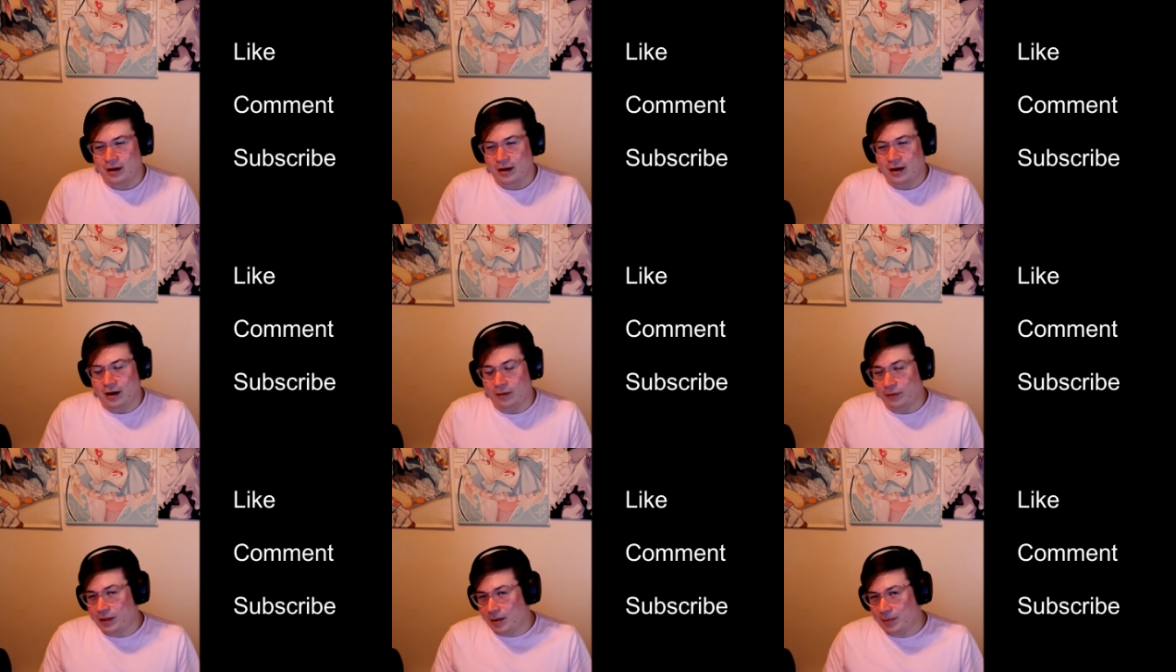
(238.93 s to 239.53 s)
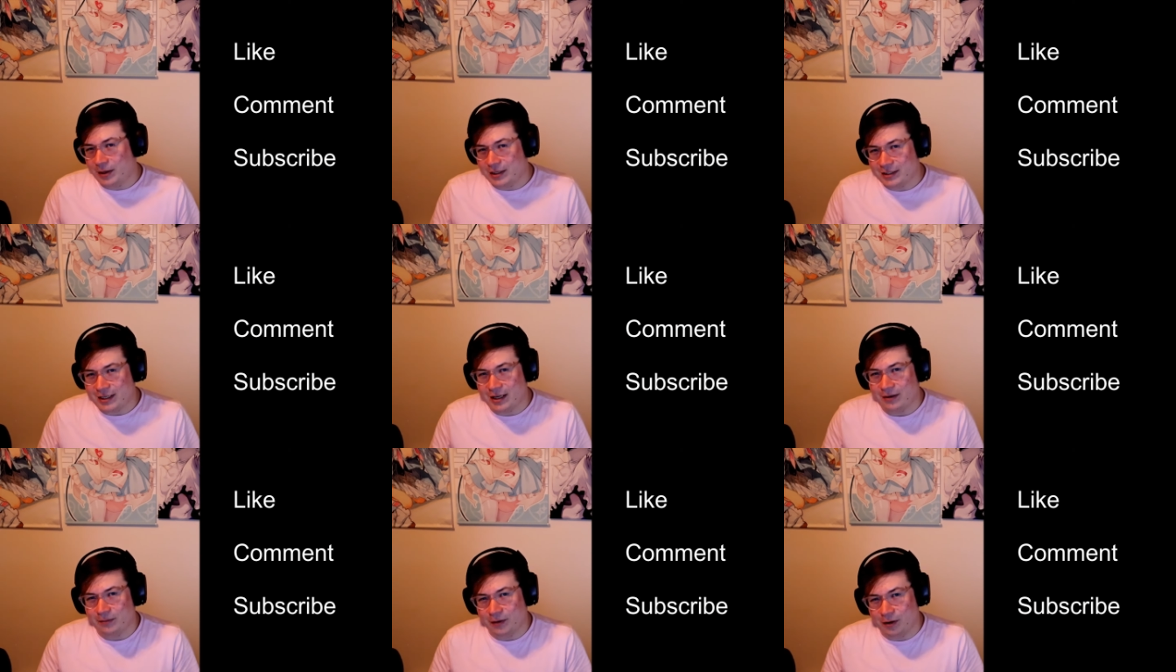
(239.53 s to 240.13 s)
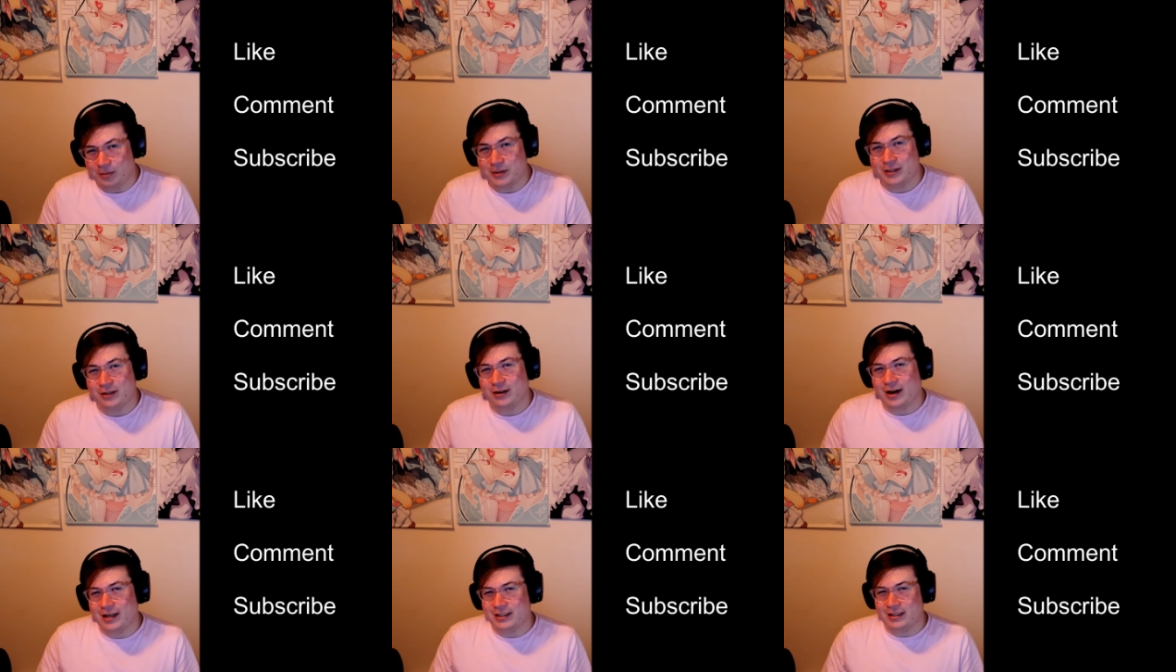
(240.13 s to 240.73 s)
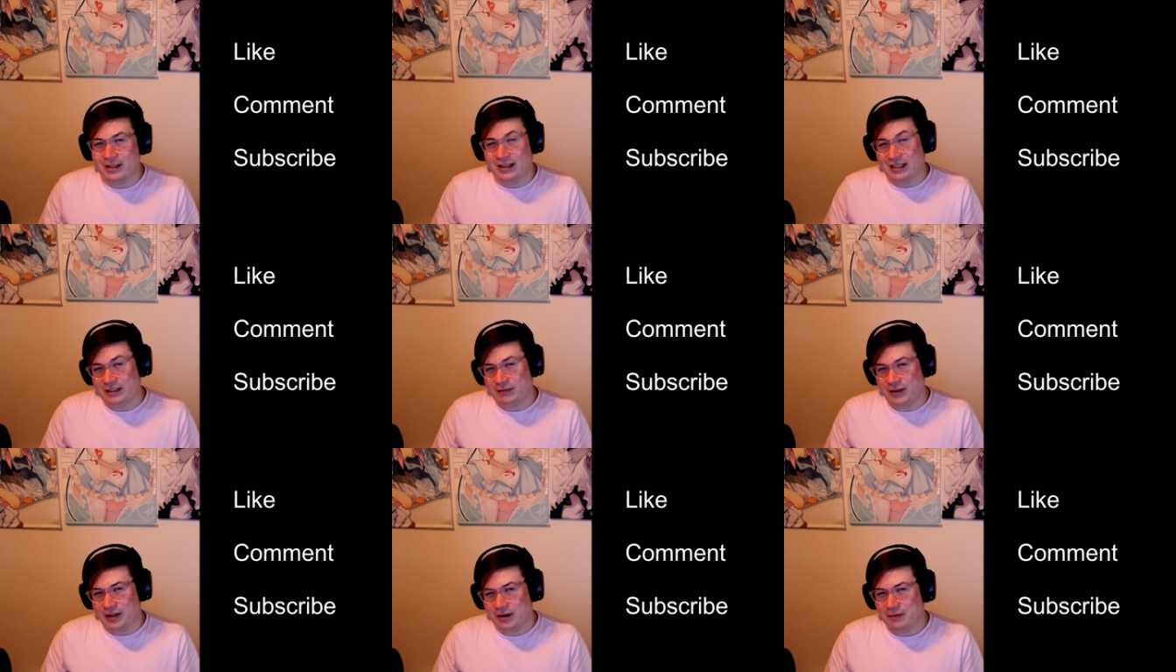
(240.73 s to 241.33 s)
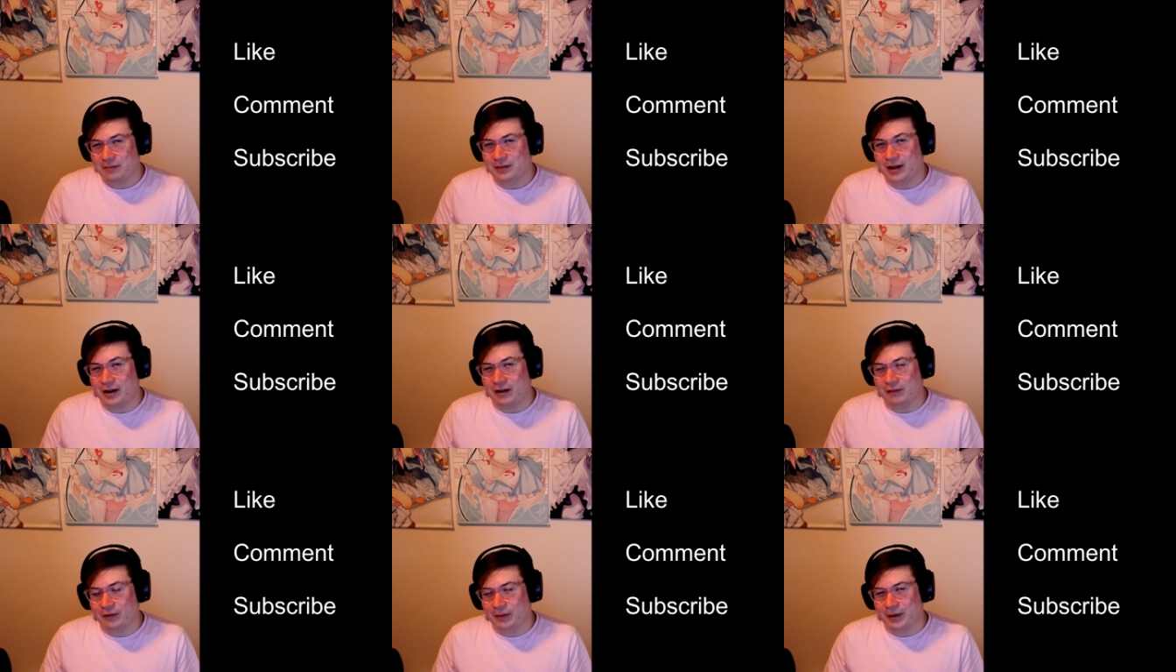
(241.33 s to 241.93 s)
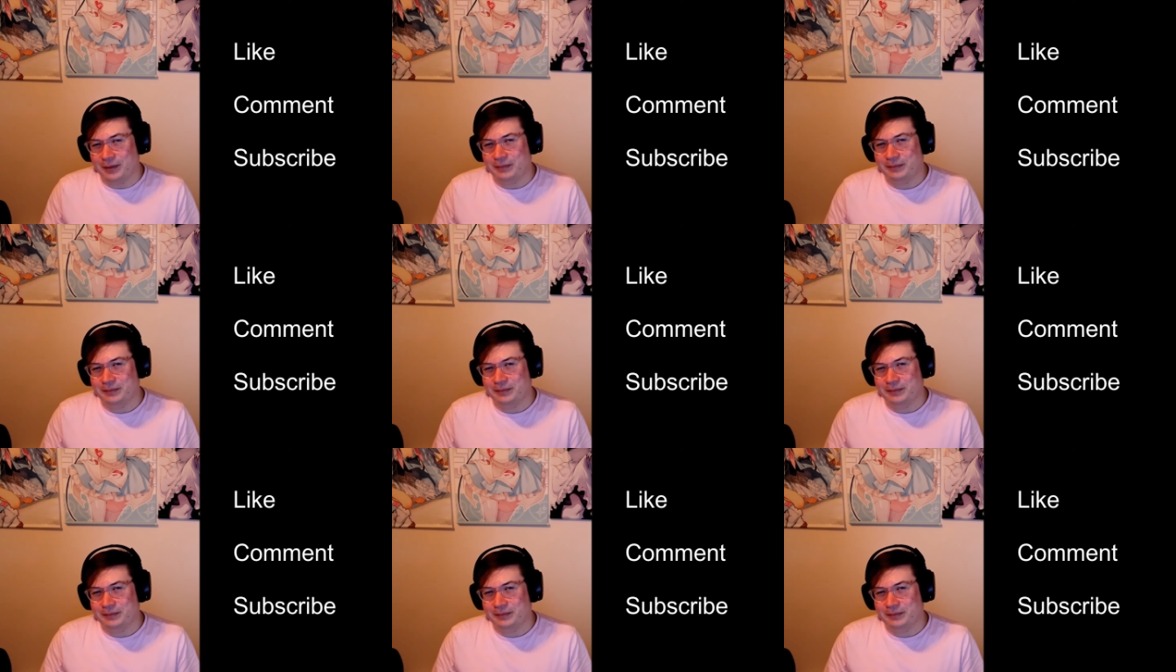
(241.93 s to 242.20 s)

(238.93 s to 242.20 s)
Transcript: uh, with that being said, we we'll hope to see you guys in the next video. Later, everyone.